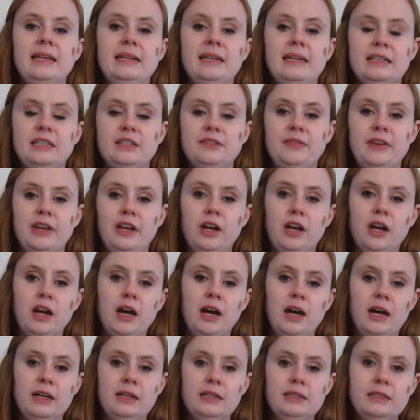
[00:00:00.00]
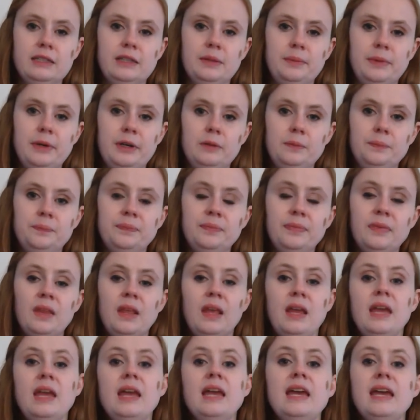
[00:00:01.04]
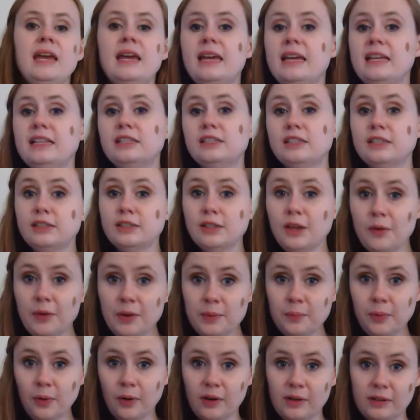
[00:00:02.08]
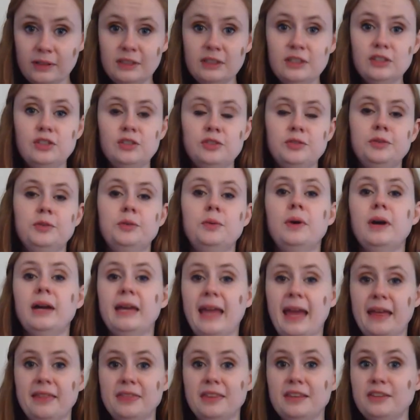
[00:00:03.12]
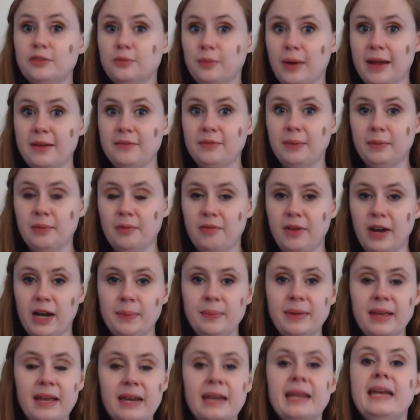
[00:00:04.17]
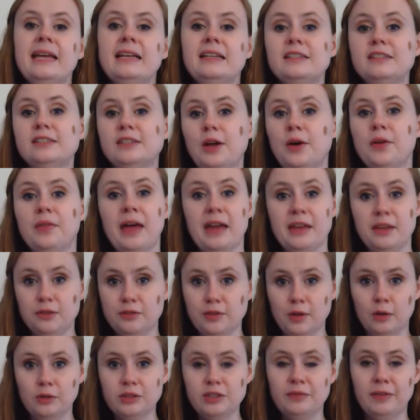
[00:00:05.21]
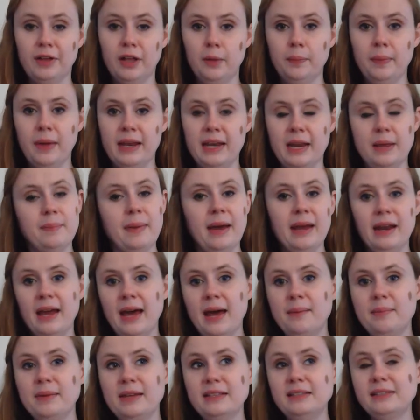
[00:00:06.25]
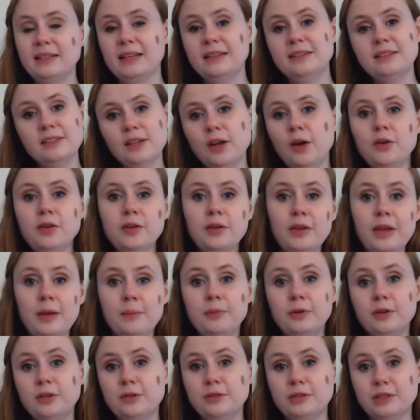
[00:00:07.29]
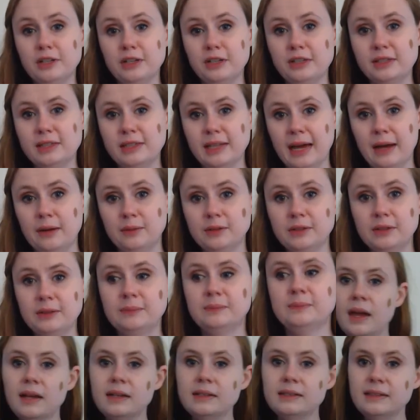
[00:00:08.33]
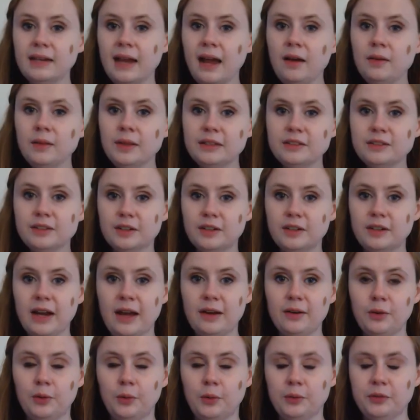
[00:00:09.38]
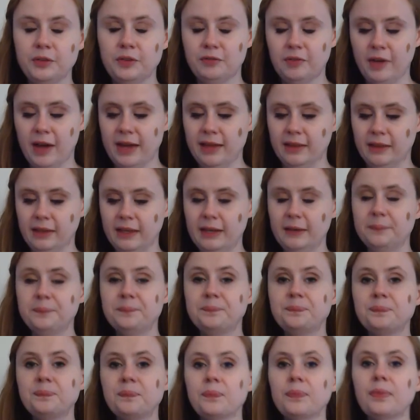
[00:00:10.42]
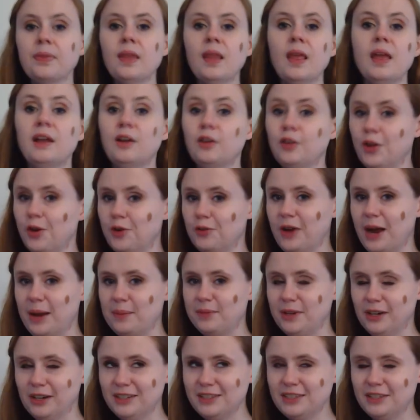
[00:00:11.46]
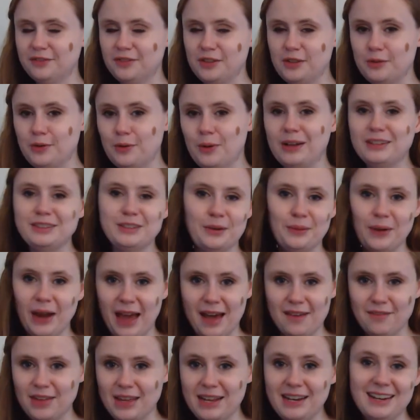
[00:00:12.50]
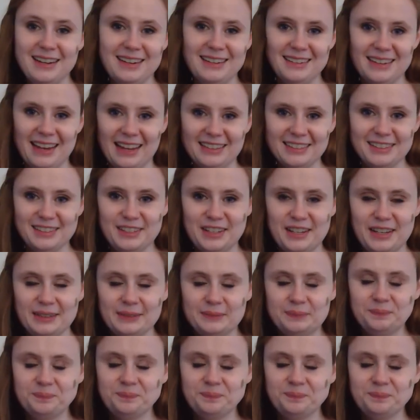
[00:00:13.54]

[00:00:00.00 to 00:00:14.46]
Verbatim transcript: index finger hugs the bow. It's so important to get this right from the very beginning so that you don't develop any bad habits and so you can produce a good sound. Now let's learn how to hold the violin. Go grab yours if you don't have it next to you.